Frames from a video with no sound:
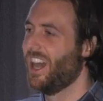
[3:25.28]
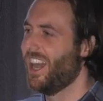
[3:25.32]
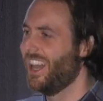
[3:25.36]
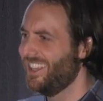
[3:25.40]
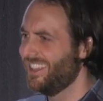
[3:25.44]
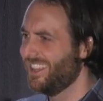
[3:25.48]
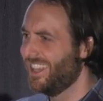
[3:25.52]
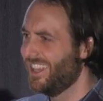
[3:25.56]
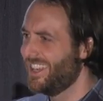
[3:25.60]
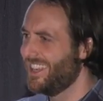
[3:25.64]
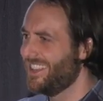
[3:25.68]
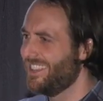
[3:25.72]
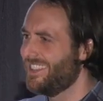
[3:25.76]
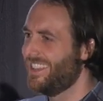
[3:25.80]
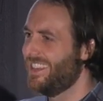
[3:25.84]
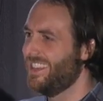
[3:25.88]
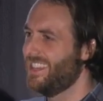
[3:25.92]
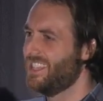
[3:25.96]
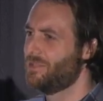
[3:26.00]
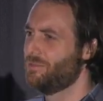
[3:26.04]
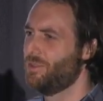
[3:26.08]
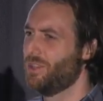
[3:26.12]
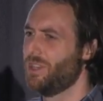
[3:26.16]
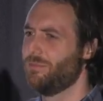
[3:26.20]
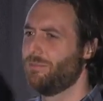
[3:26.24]
highlighting
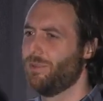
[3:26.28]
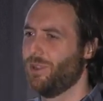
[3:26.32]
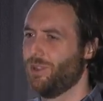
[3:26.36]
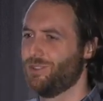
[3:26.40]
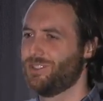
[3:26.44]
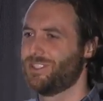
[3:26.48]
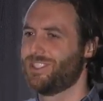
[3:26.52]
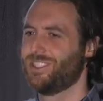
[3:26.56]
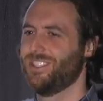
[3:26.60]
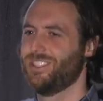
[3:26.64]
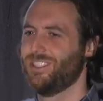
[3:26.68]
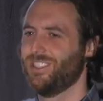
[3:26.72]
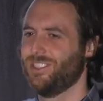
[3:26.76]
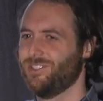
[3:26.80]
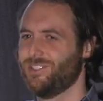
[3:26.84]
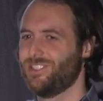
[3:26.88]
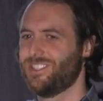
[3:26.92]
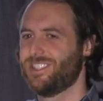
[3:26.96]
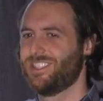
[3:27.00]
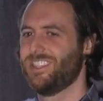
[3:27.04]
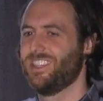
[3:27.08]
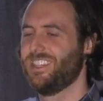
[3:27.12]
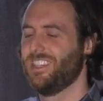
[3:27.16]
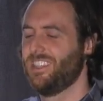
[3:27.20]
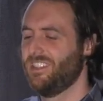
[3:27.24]
things, putting post-it
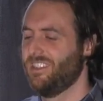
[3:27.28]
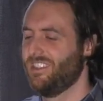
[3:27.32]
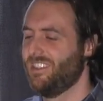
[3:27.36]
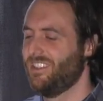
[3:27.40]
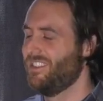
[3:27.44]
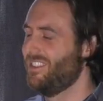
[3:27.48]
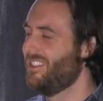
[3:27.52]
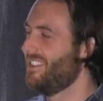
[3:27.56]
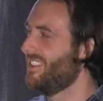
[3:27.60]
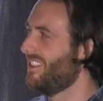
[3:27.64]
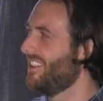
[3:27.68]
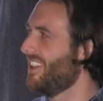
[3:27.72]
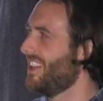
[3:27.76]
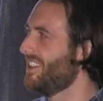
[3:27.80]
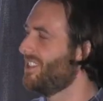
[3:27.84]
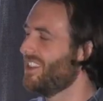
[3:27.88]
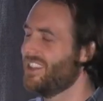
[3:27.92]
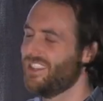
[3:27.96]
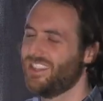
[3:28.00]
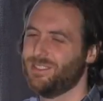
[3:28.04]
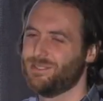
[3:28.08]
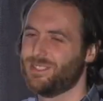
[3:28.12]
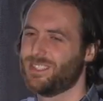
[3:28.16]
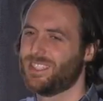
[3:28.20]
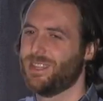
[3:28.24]
notes in. I
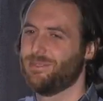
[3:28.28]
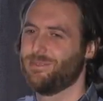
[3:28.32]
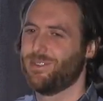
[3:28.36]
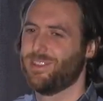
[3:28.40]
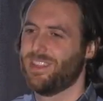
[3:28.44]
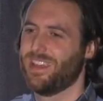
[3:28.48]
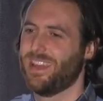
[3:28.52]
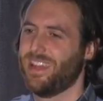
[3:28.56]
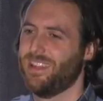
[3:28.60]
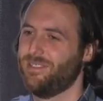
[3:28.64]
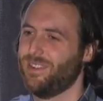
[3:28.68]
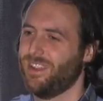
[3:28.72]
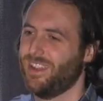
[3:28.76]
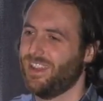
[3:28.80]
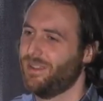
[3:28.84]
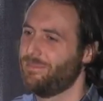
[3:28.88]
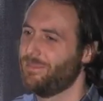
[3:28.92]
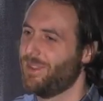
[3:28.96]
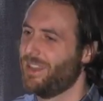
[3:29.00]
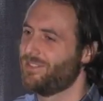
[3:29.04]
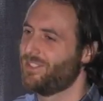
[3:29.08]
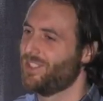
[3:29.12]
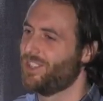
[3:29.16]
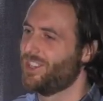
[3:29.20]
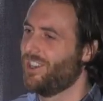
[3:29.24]
thought I was done with that
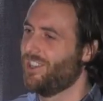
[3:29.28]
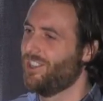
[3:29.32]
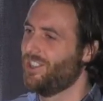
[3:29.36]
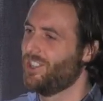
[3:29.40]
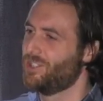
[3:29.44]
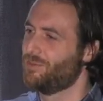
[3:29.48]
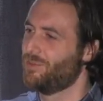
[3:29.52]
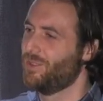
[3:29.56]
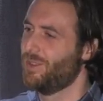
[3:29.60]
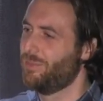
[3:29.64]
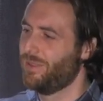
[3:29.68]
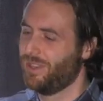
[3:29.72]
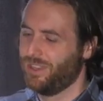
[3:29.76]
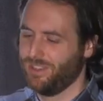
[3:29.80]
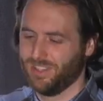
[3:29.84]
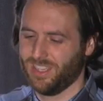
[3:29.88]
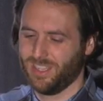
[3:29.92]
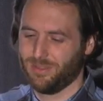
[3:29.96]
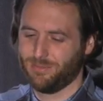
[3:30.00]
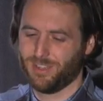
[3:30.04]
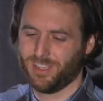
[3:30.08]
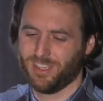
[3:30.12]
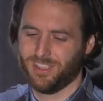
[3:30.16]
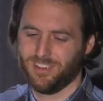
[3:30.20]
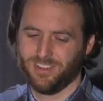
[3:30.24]
after college, but apparently
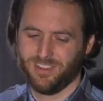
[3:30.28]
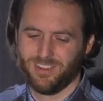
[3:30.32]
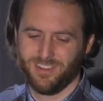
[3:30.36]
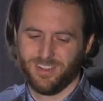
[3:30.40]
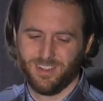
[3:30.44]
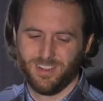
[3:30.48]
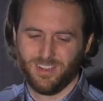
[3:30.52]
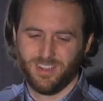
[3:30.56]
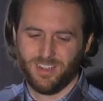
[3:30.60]
I'm not.